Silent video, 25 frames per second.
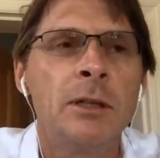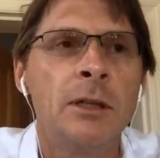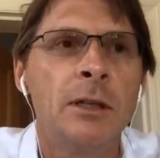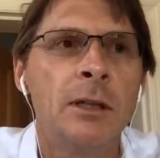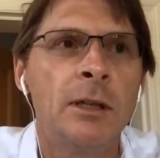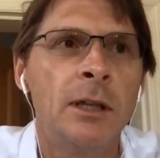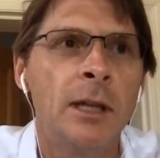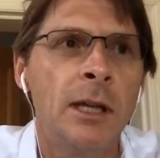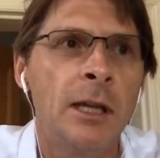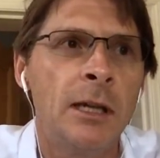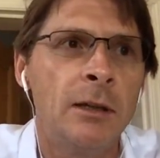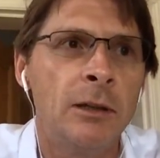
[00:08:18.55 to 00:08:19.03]

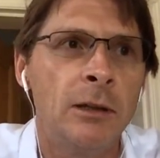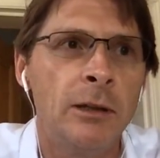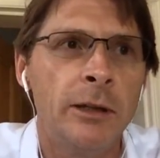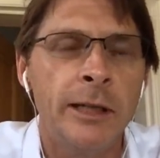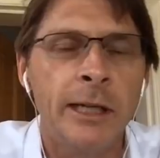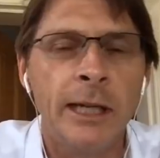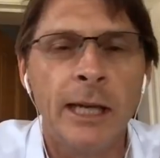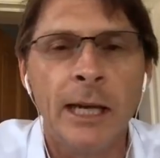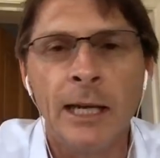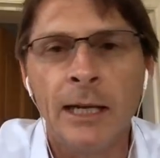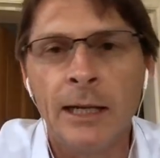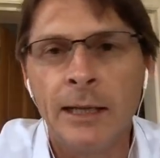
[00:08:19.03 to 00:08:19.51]
and then
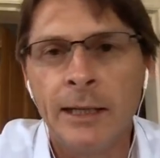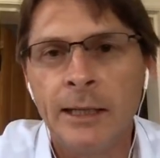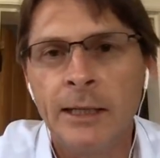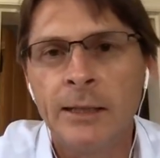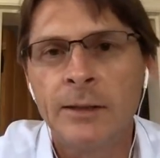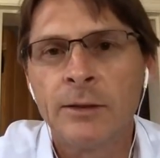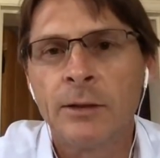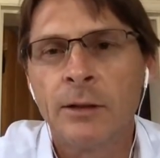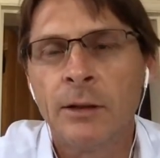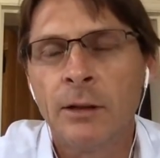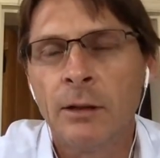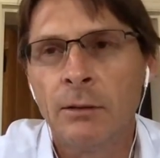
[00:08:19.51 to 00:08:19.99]
learning
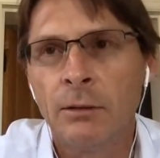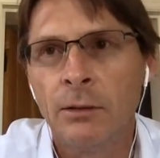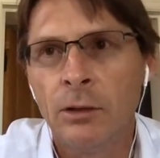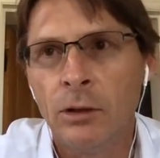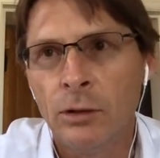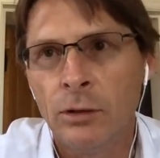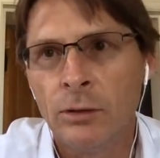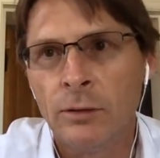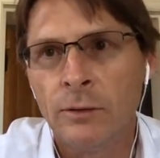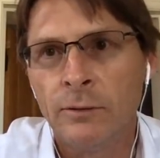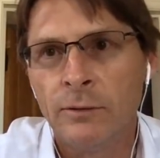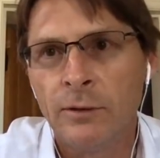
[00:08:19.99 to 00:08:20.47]
analytics and the
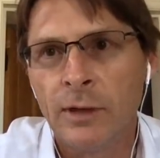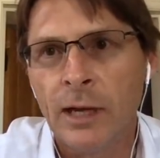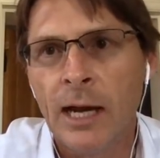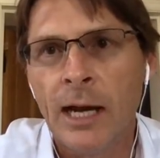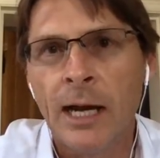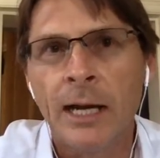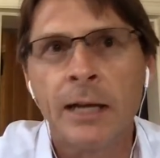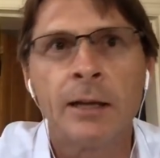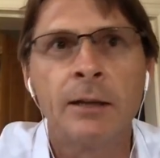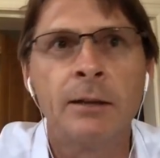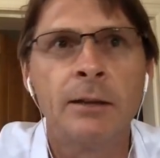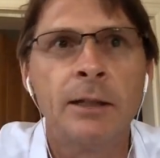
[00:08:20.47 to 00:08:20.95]
use of
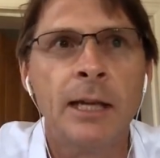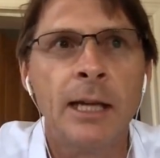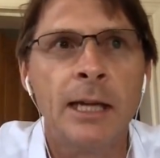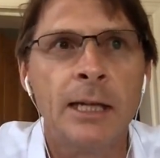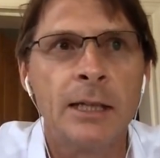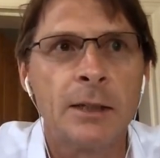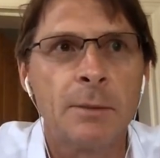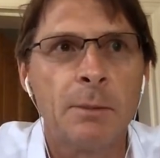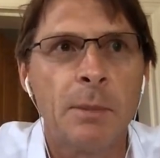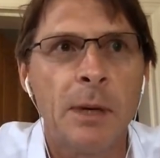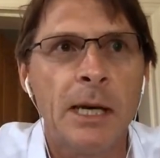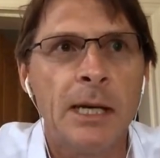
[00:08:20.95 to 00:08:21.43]
data in
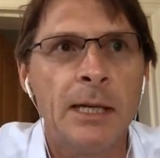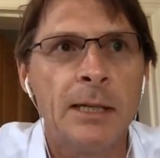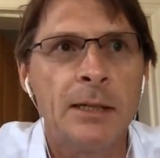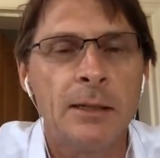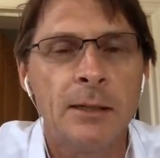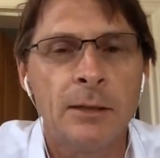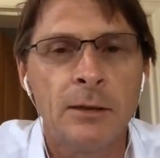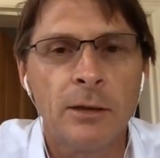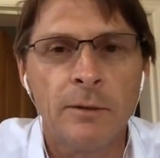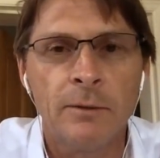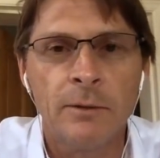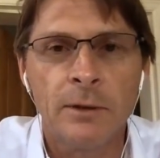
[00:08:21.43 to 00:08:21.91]
that
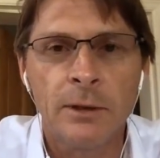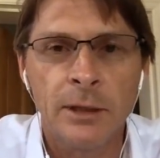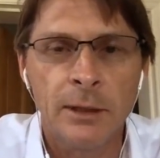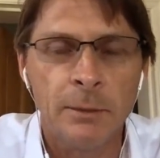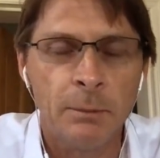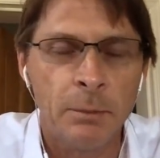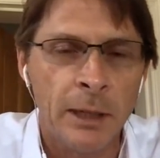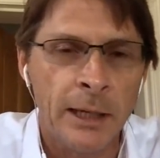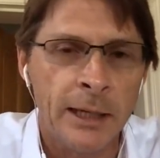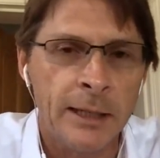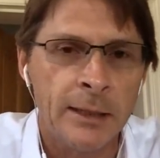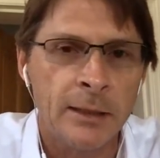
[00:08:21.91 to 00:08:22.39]
space obviously
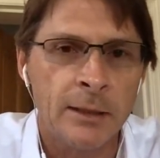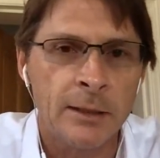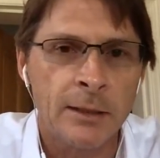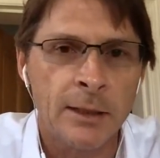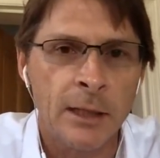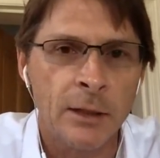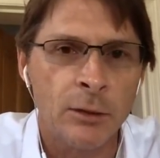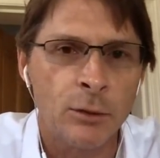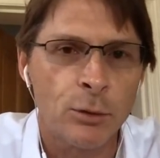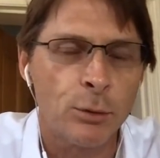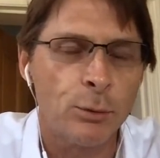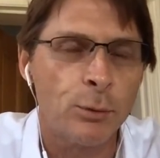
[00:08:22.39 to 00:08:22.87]
plays a
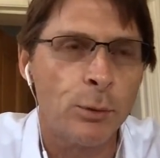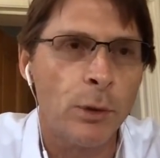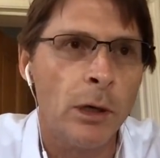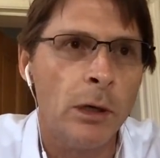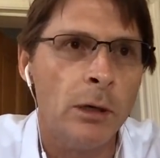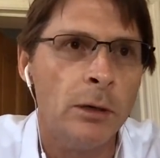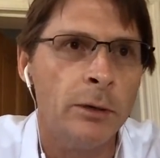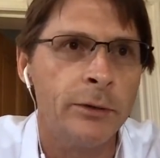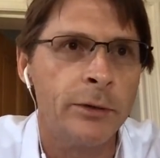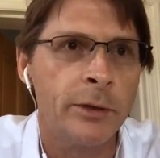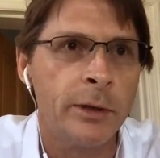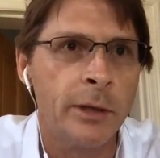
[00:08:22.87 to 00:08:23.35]
central
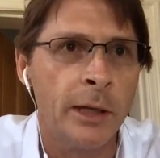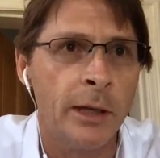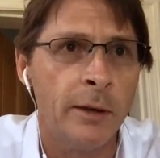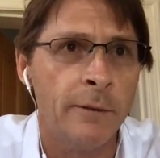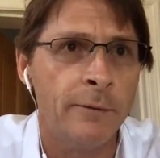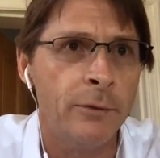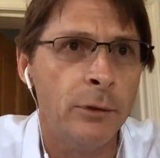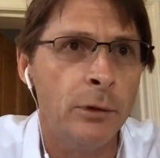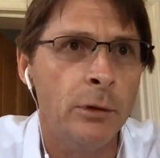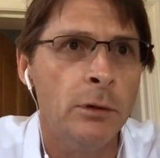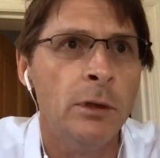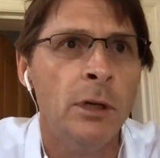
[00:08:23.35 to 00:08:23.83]
role. So
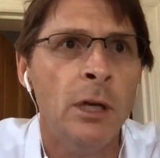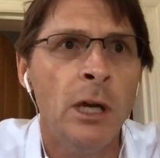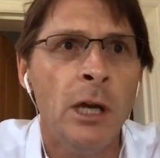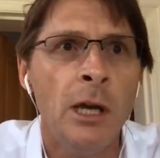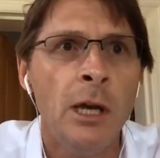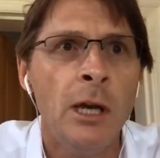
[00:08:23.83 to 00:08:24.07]
therefore,